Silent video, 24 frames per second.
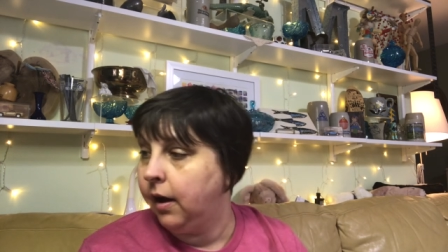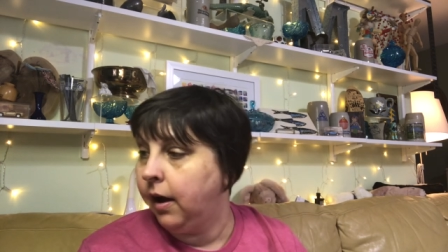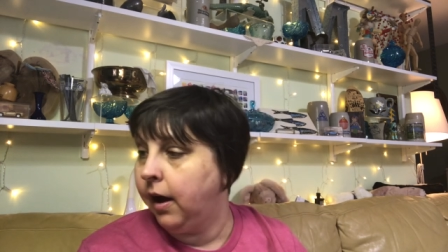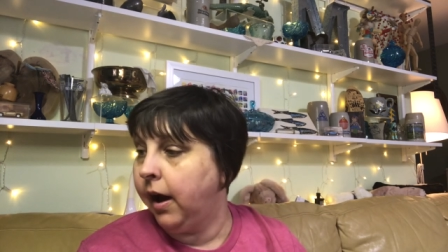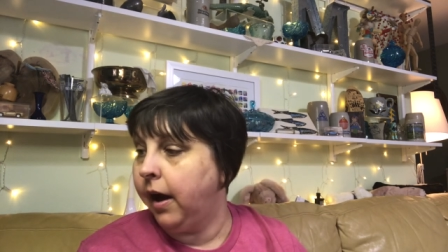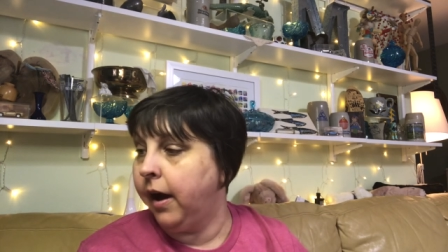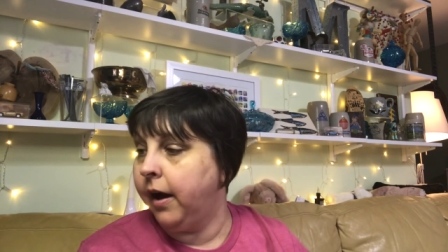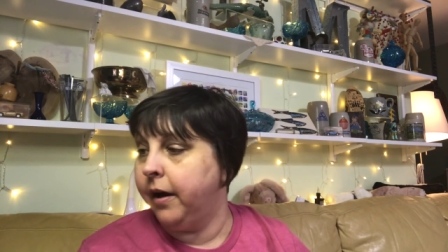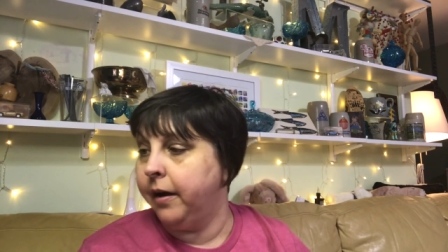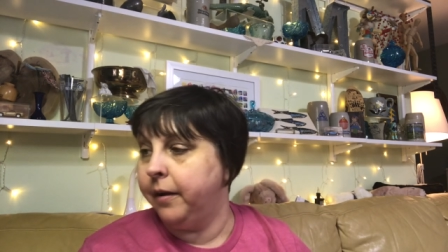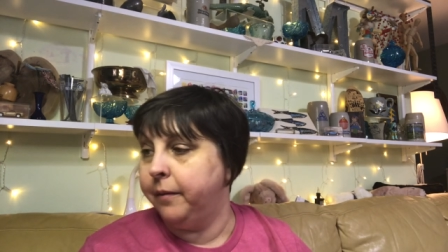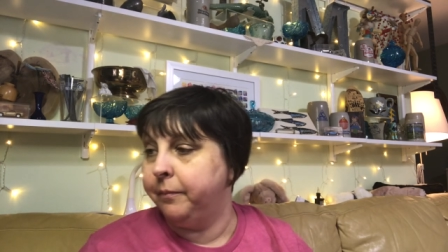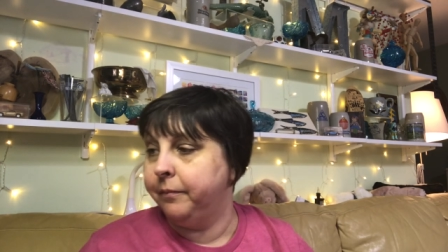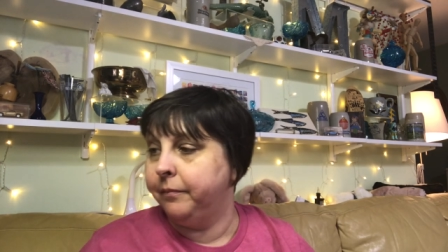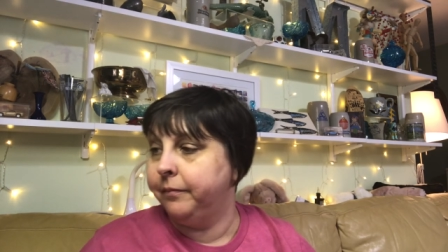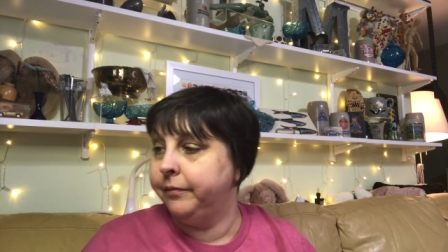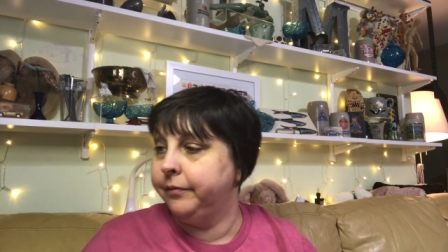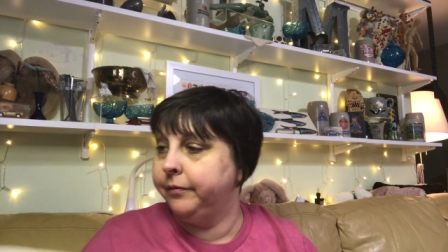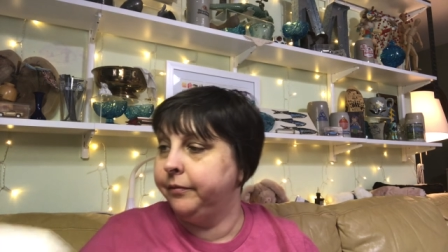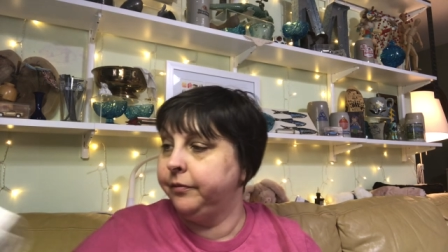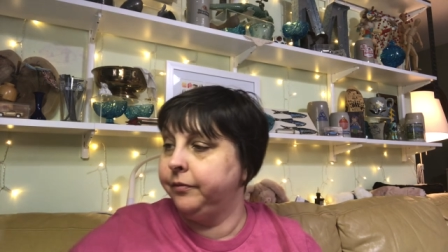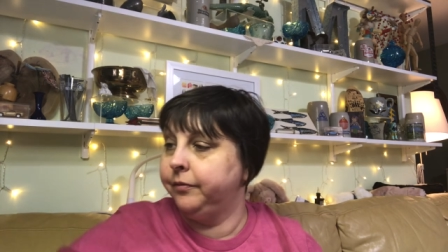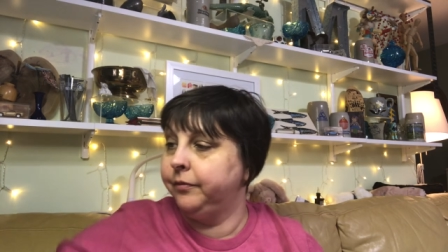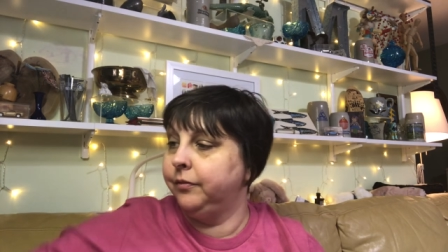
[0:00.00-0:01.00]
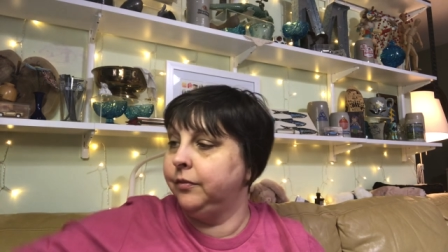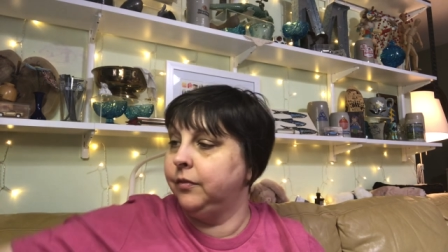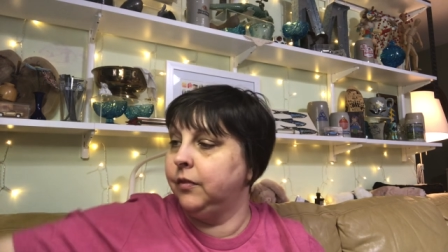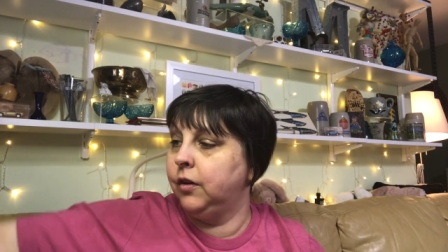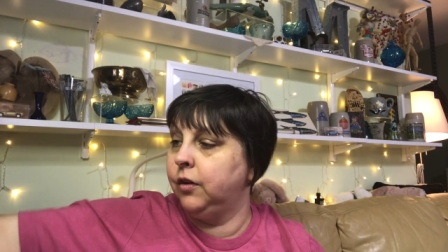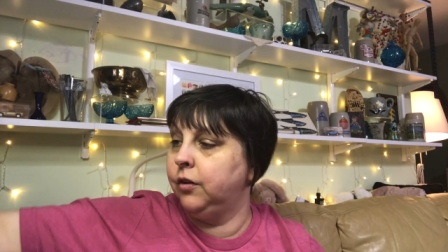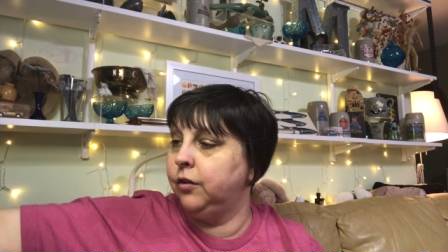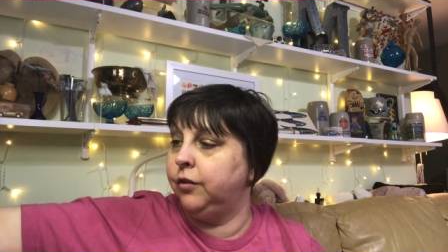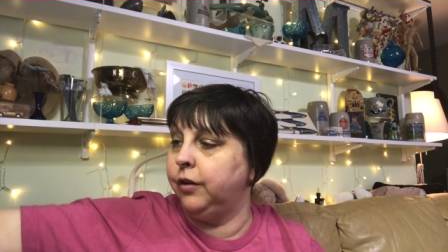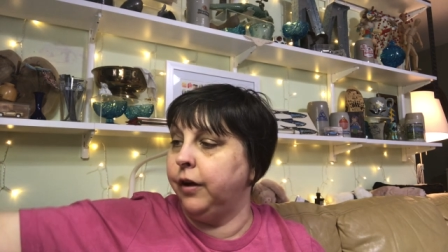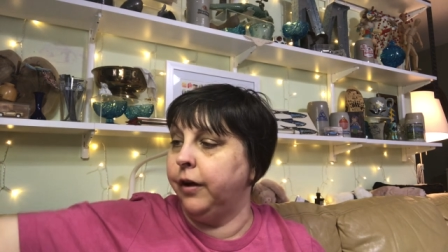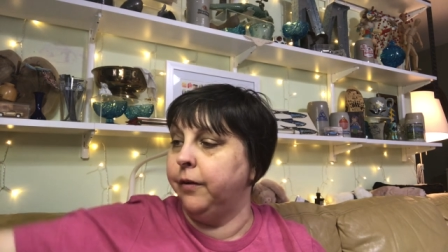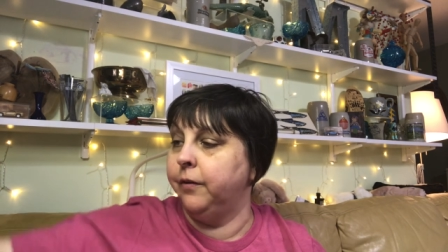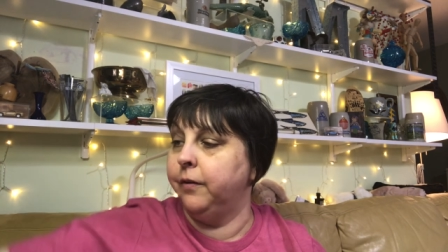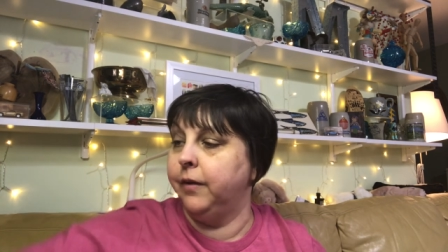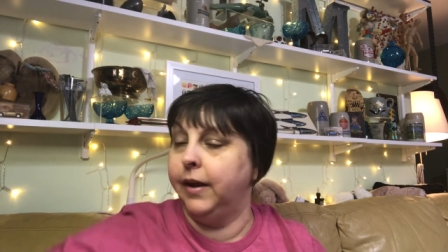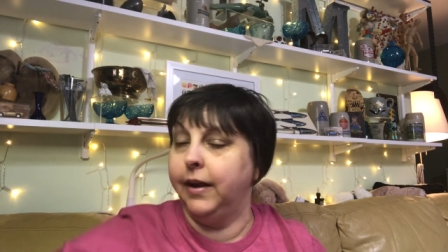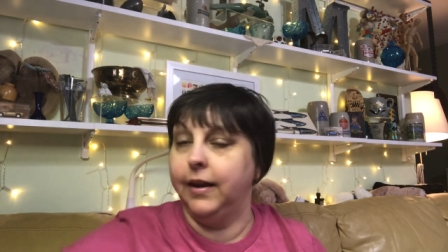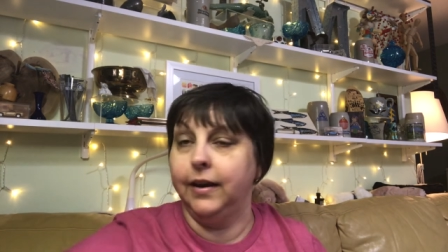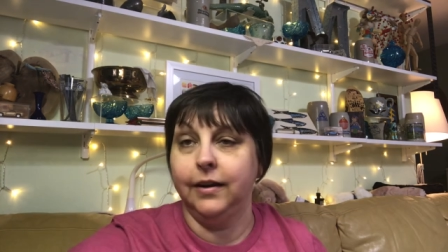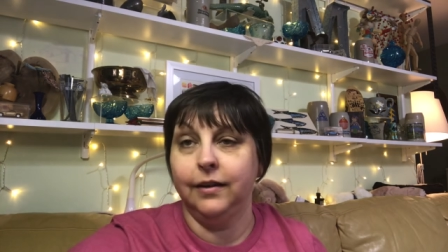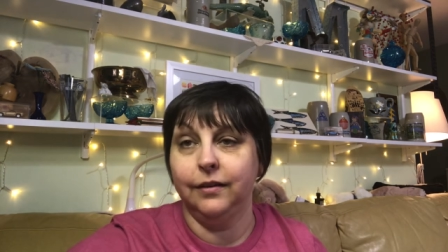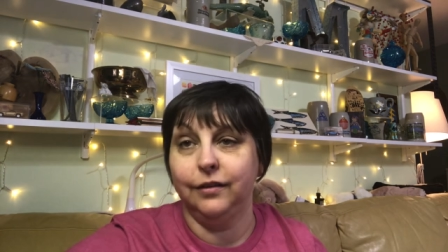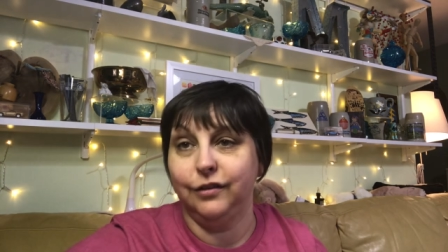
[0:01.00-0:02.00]
Um, so
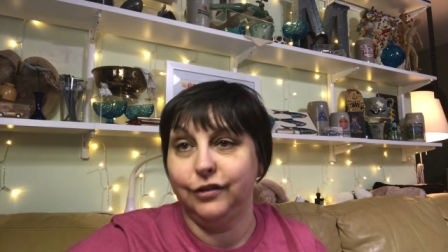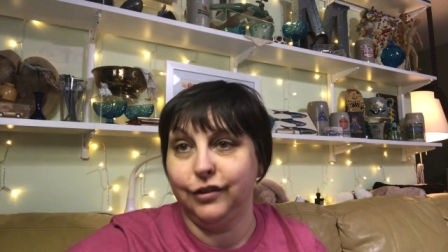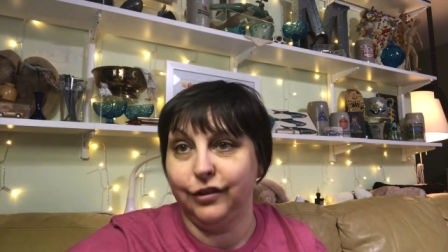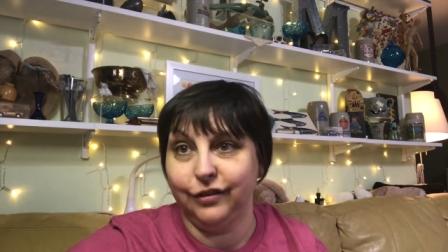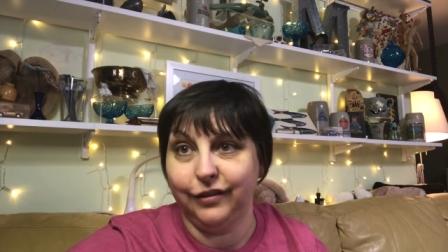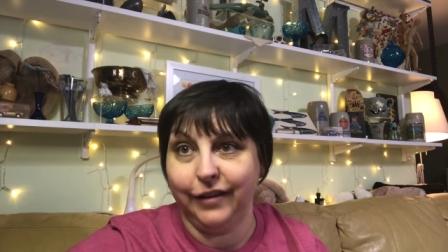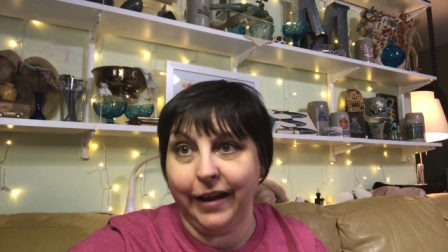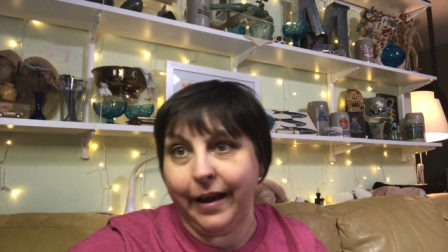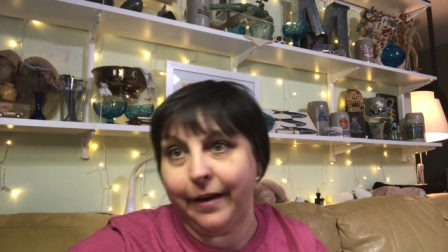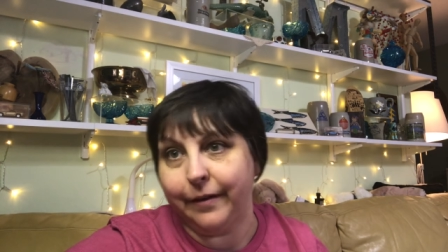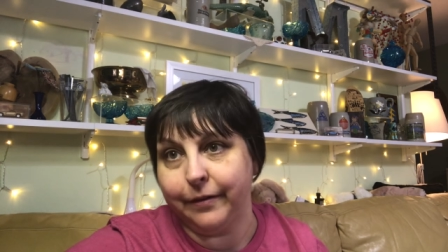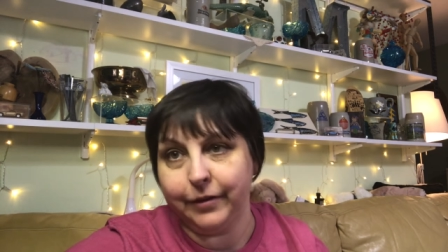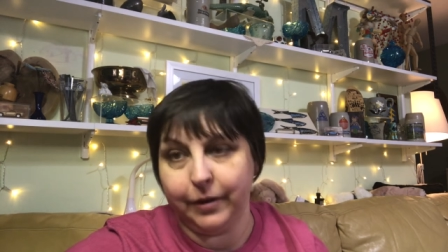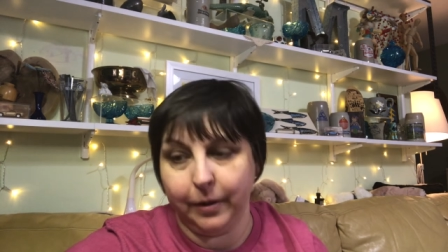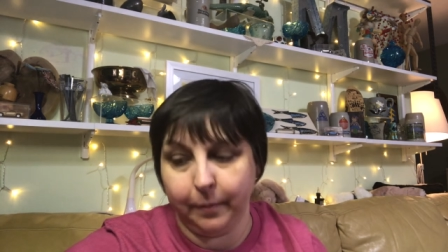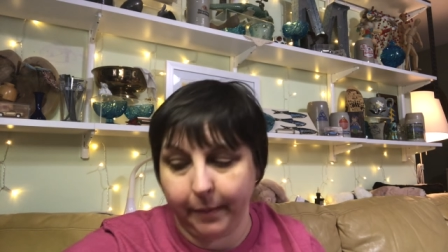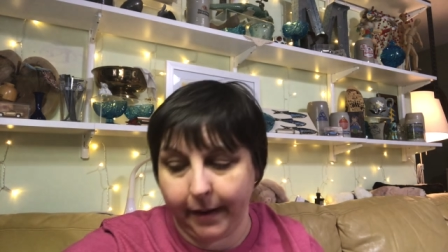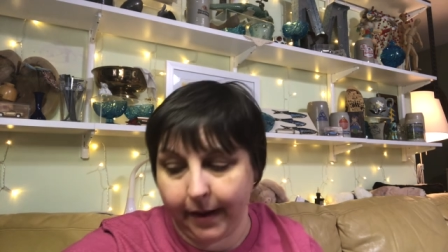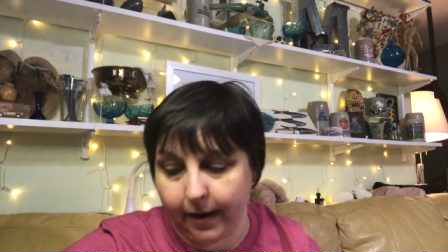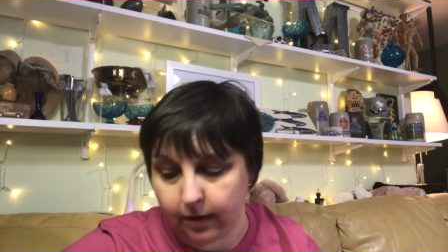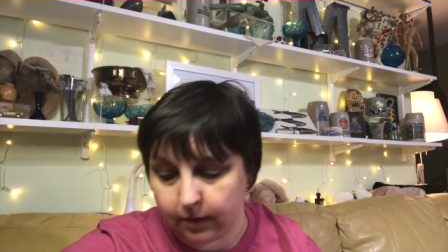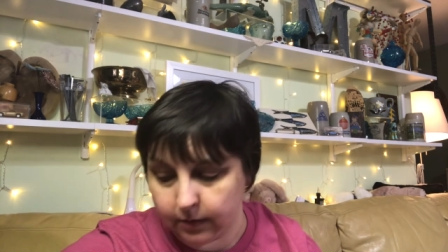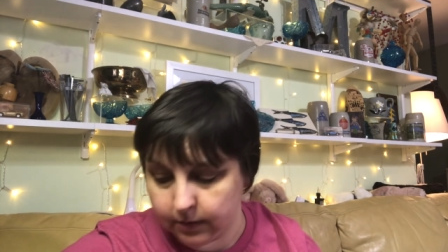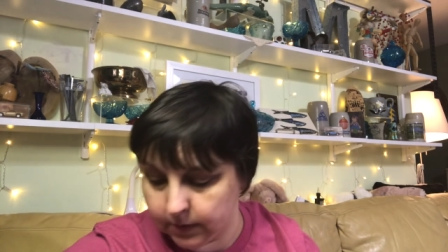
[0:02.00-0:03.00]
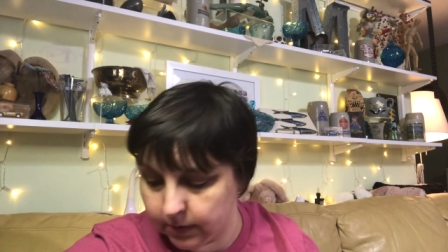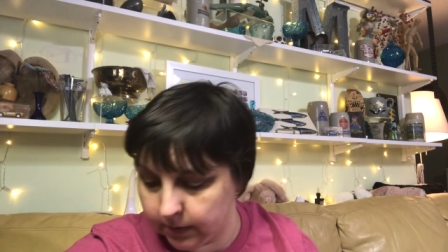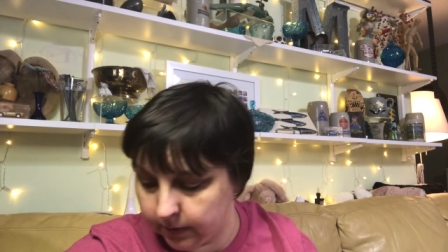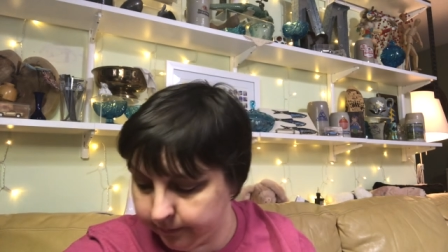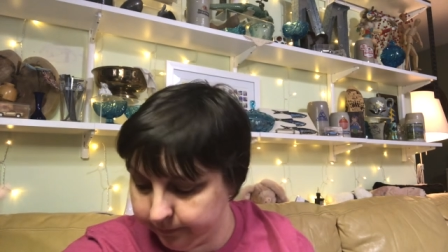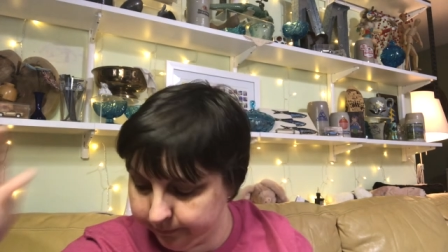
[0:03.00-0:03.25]
it is just out and about.